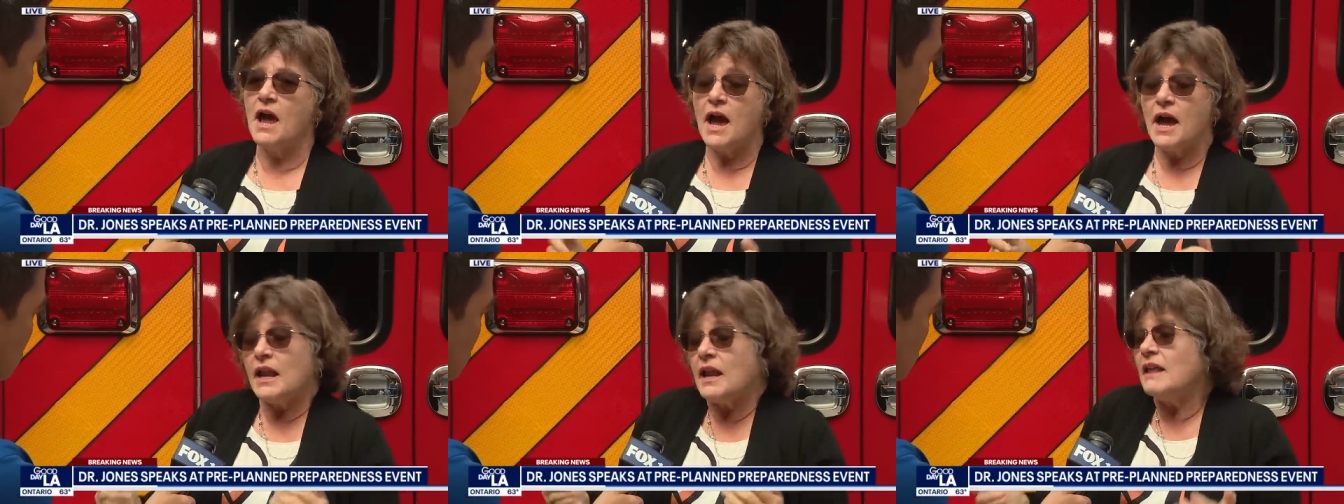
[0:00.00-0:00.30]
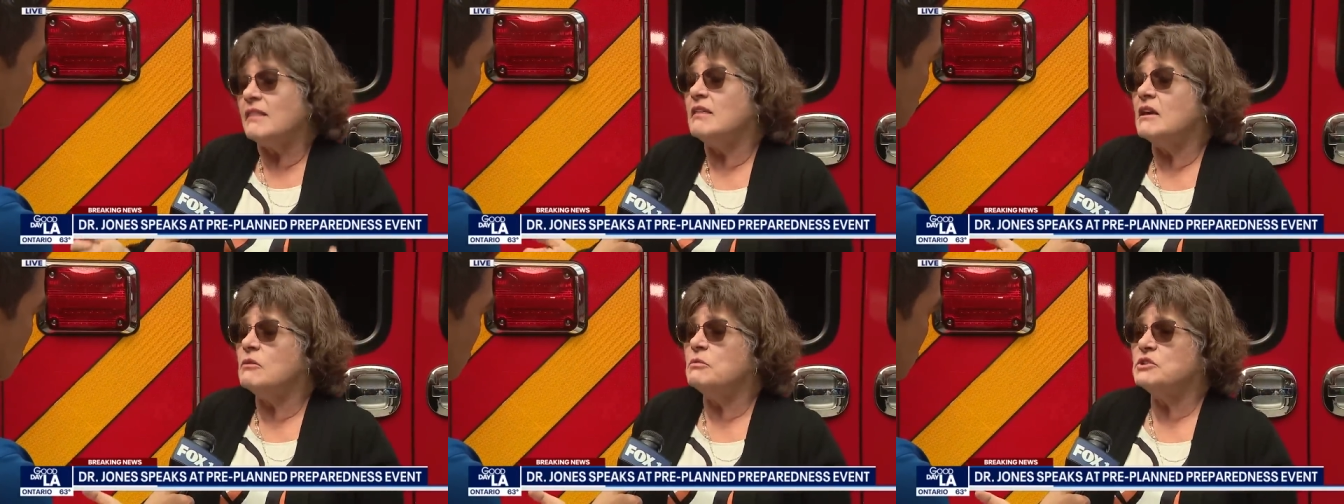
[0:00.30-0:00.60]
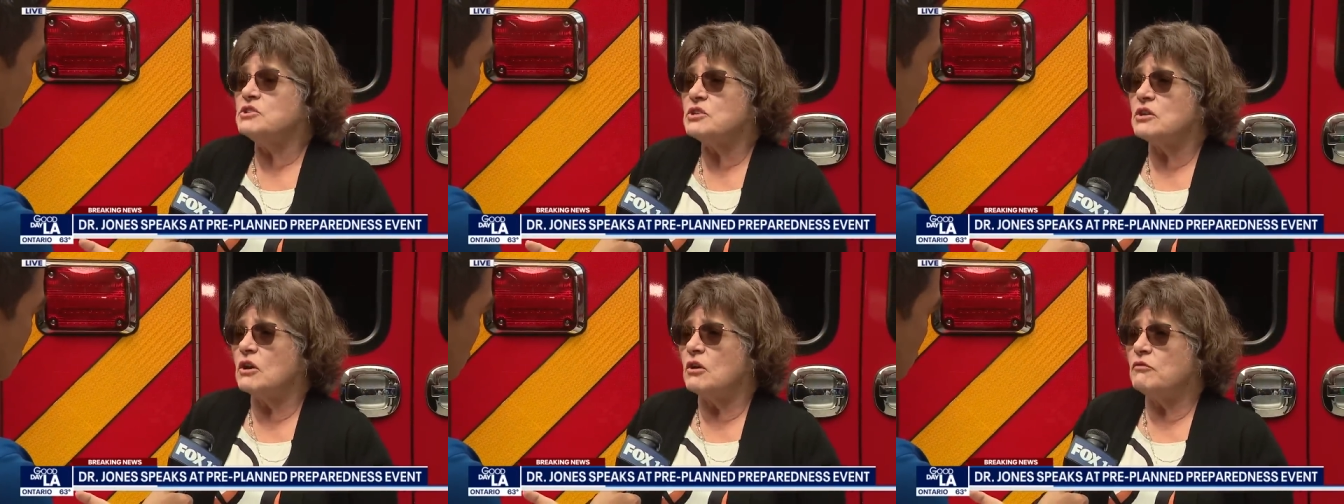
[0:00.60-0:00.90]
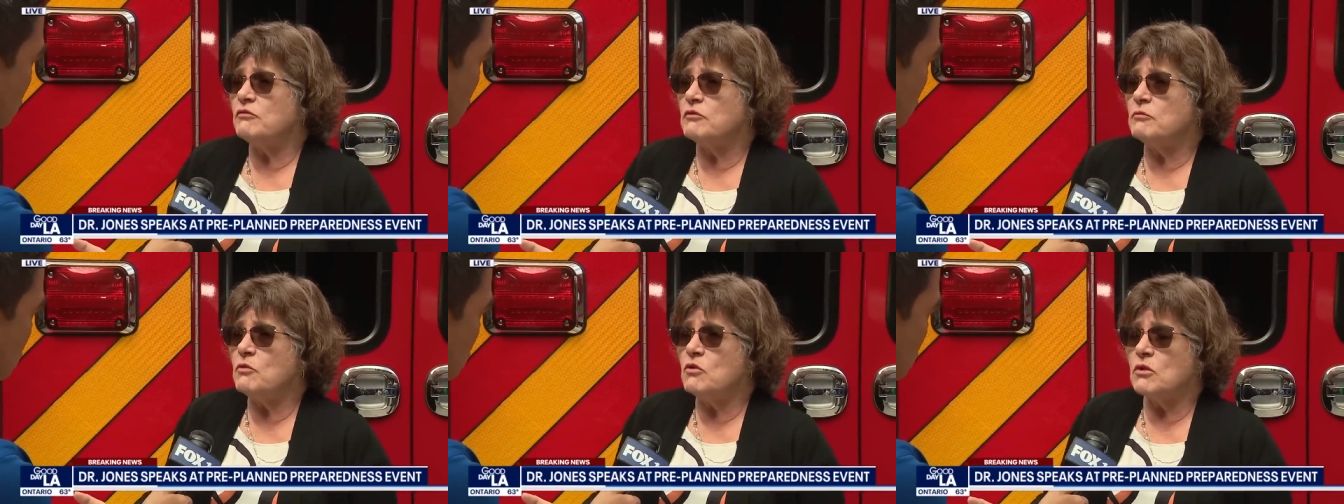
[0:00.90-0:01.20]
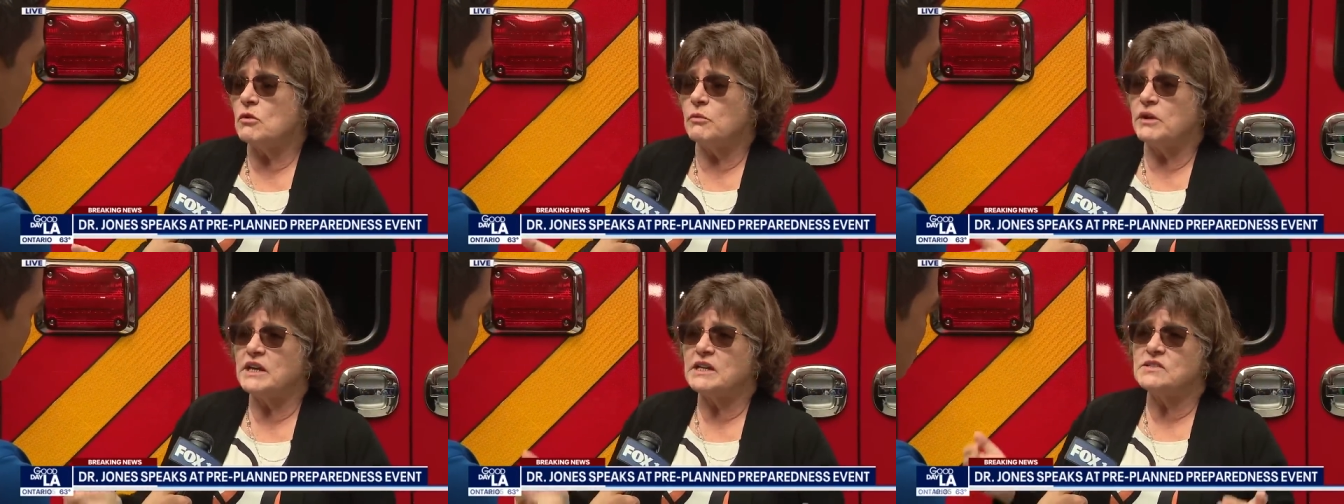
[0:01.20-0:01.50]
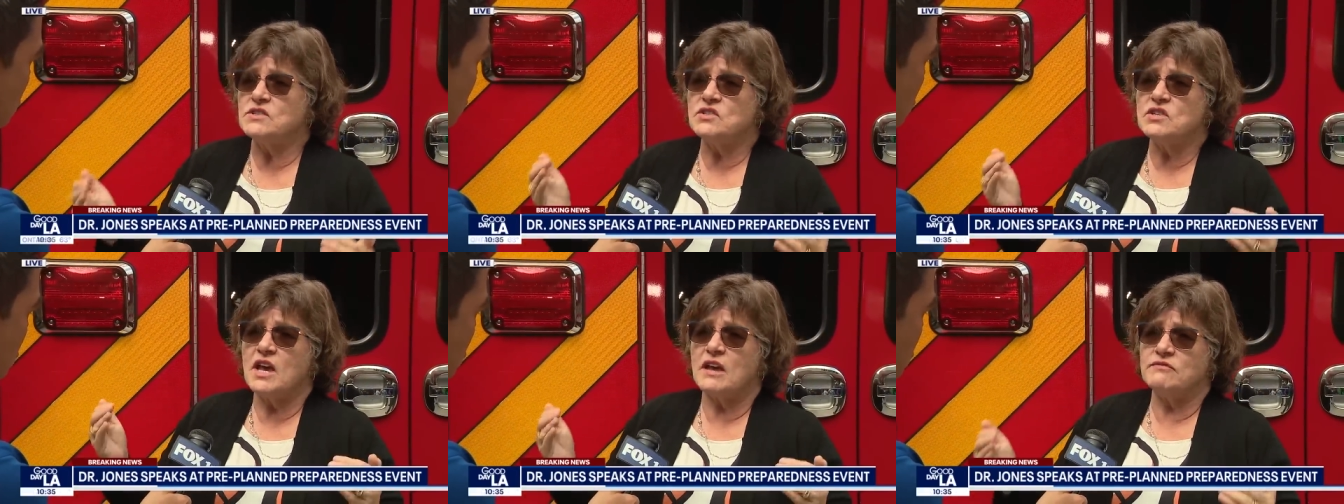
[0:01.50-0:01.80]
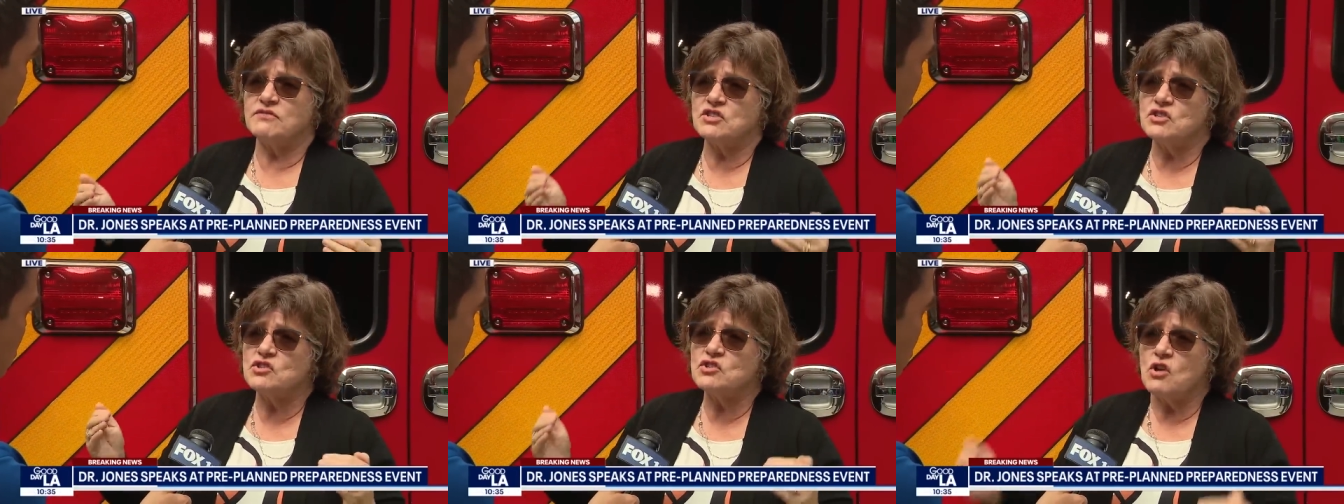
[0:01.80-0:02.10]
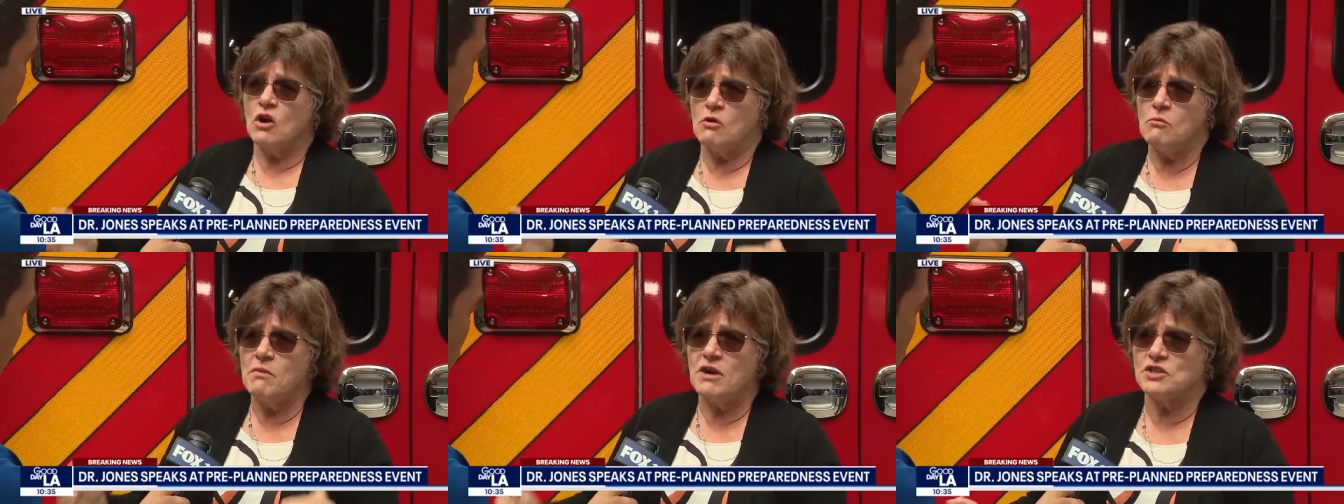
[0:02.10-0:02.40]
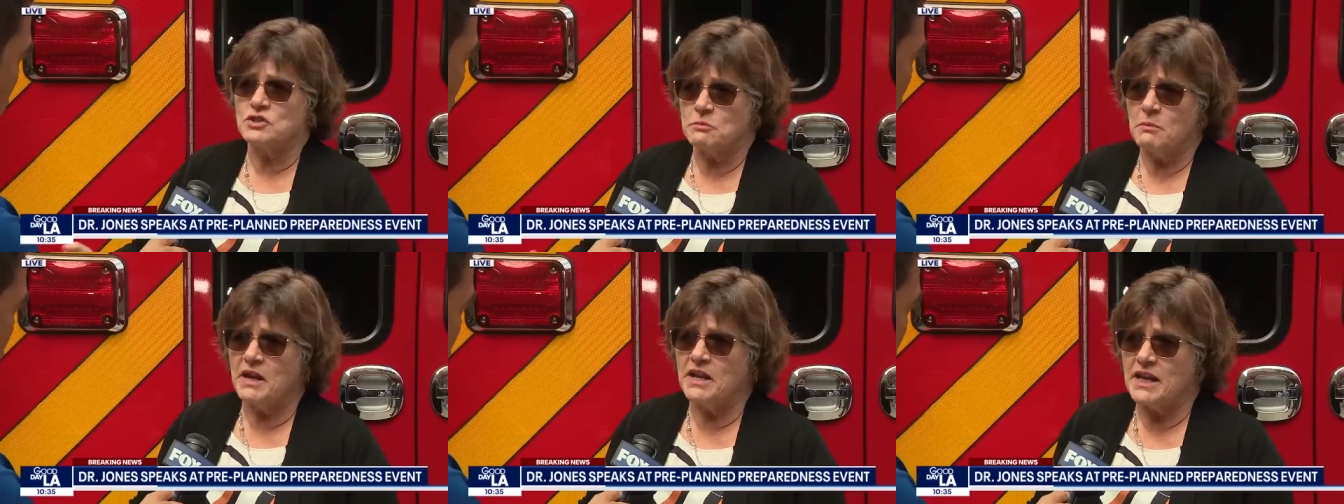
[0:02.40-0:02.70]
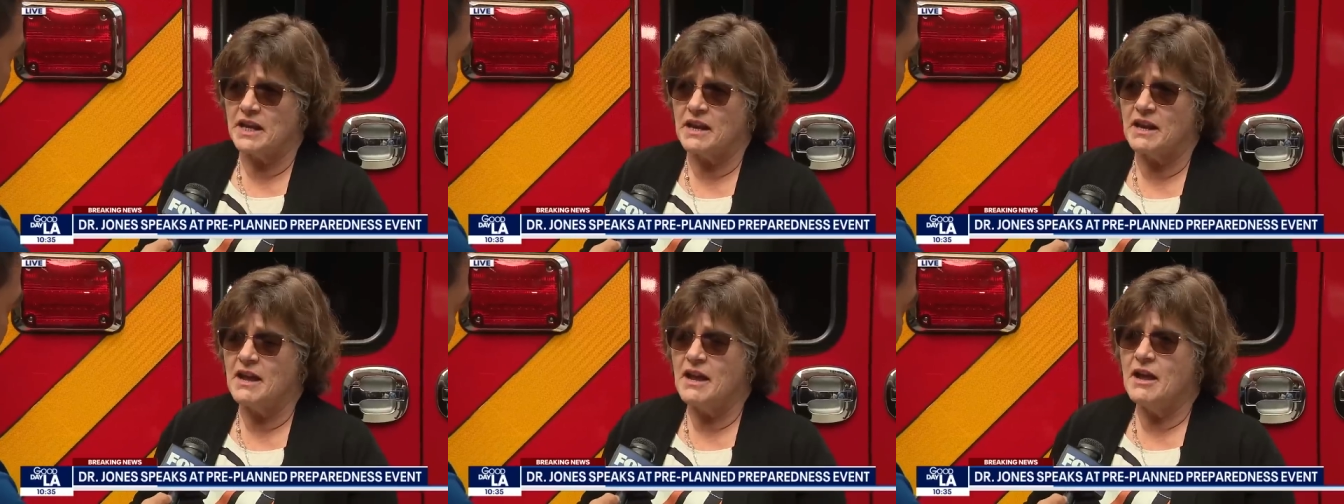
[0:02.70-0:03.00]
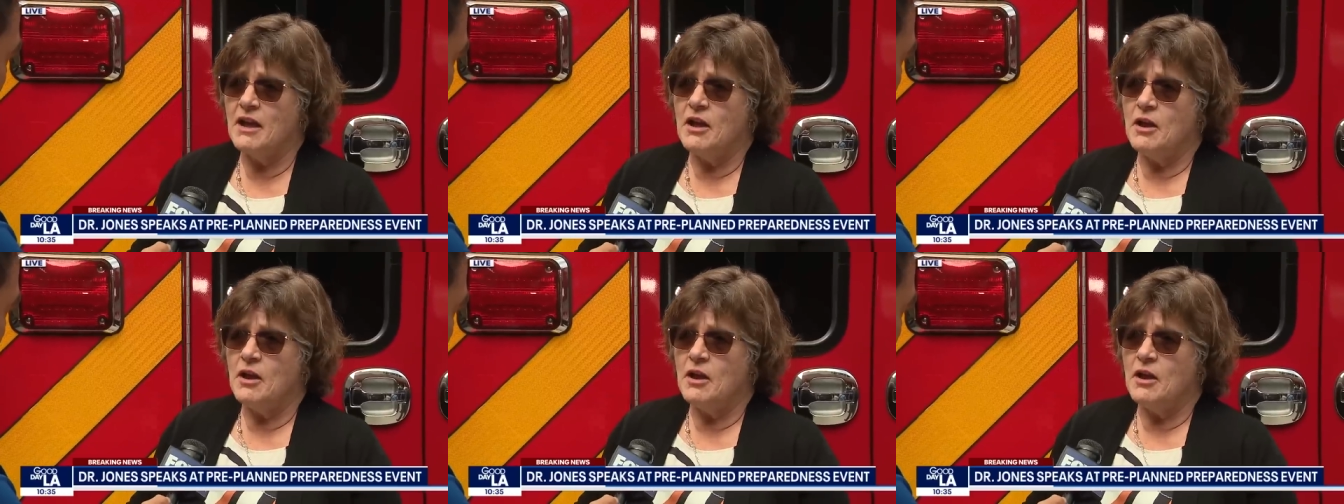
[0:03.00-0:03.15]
And I think we should go for more. We could save so much money